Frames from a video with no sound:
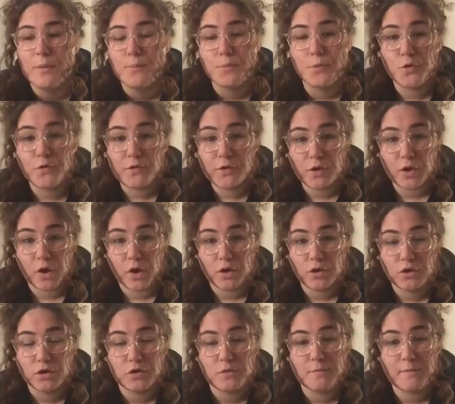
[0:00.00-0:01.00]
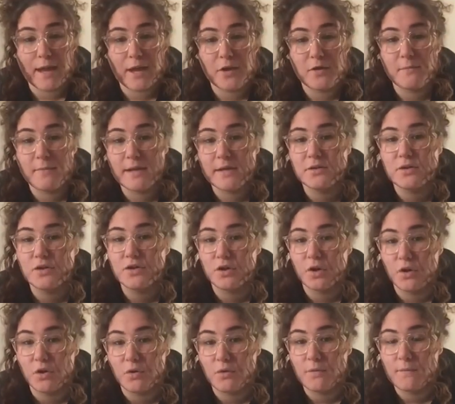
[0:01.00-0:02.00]
Moving on, you may or may not
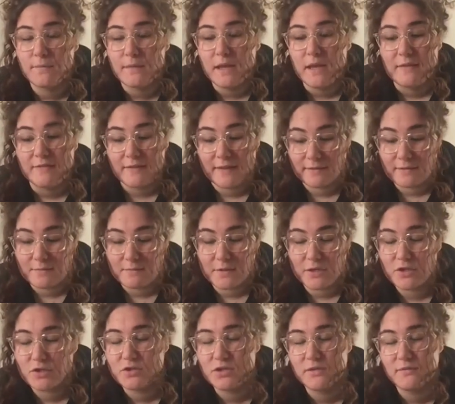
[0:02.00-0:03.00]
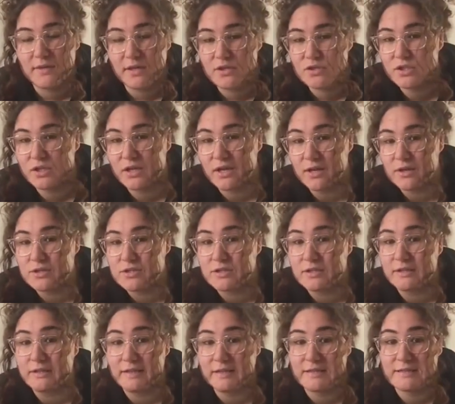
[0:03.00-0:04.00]
know that the Ministry of
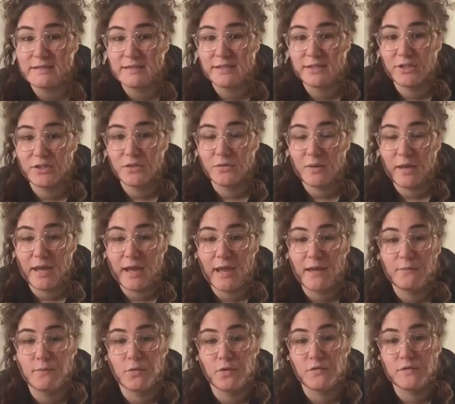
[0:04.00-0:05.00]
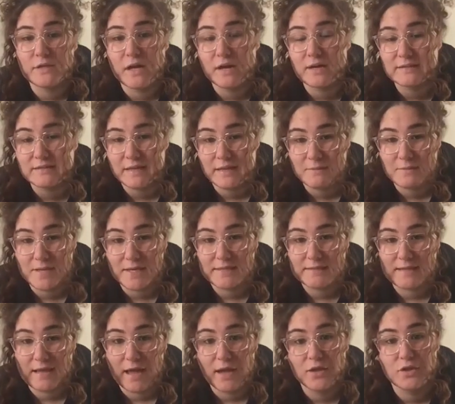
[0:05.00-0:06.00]
Education and NZQA have moved our exam
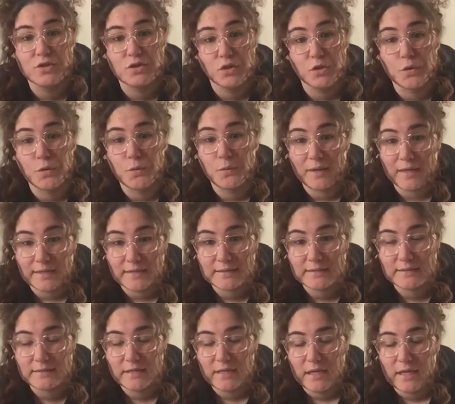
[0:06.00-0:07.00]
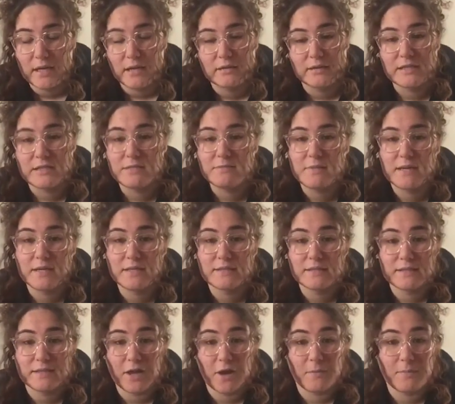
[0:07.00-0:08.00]
dates out 2 weeks. This means
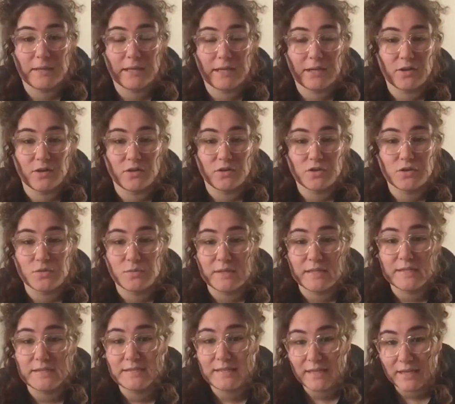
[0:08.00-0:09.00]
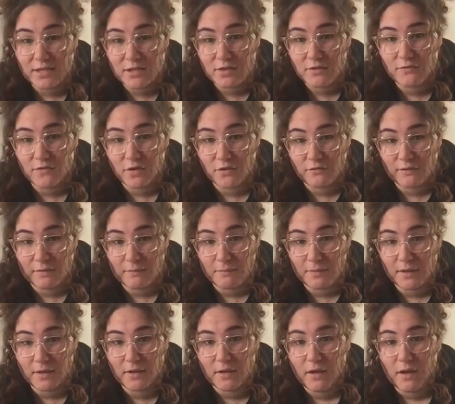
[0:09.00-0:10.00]
that they'll begin on the 22nd of
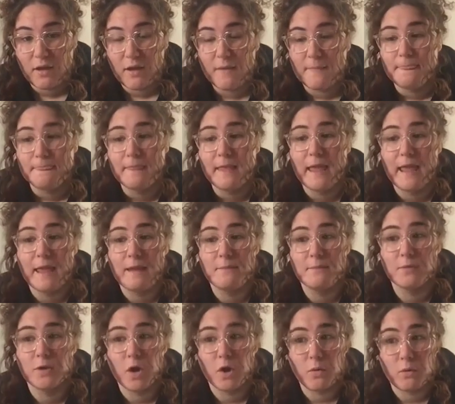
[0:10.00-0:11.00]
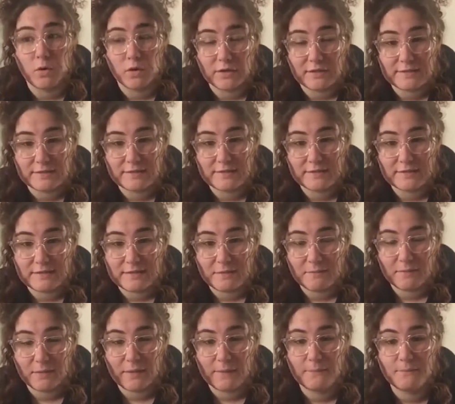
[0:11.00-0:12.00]
November and go on into
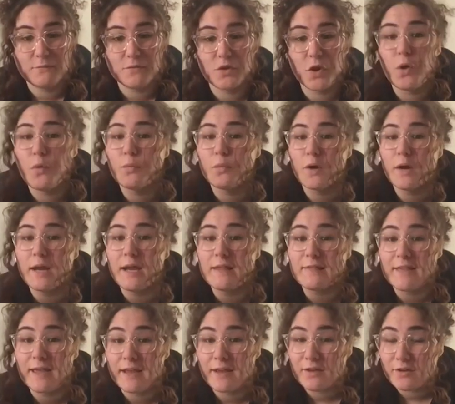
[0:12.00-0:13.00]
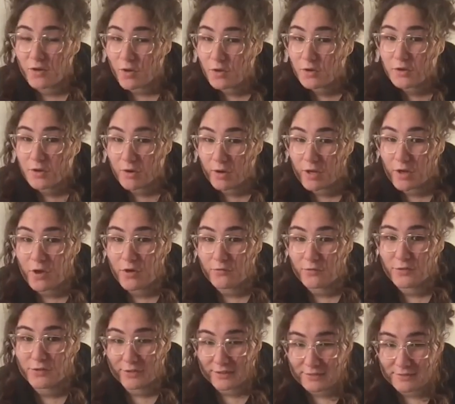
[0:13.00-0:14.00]
December. Don't worry, they are not going
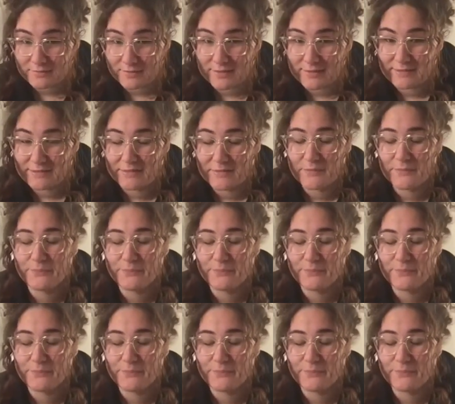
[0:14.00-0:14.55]
over Christmas.